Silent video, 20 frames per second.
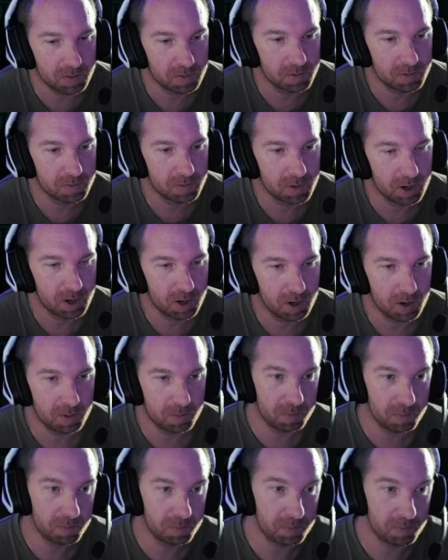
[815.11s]
uh,
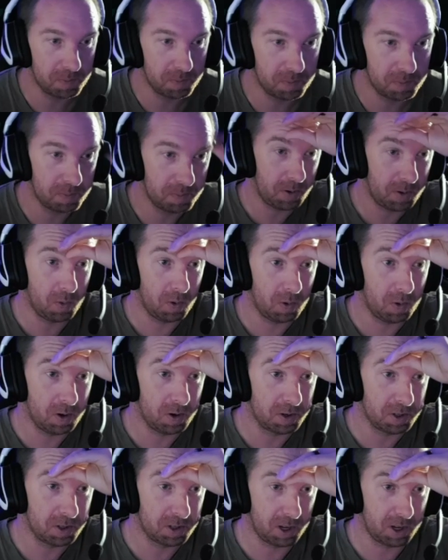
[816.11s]
better rewards,
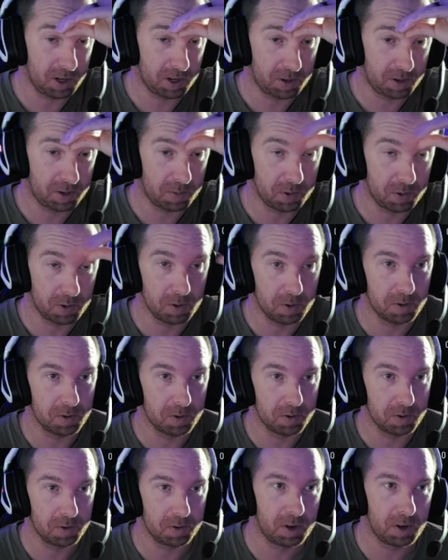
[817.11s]

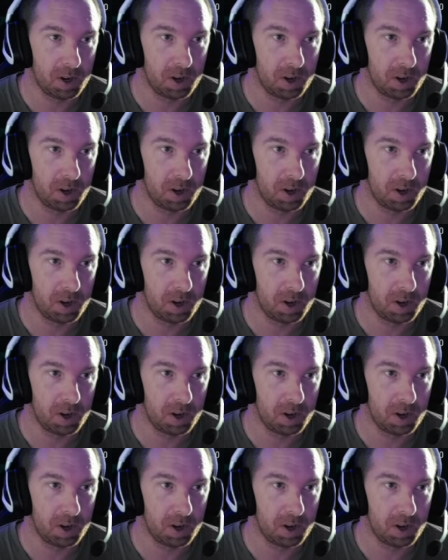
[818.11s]
collectibles.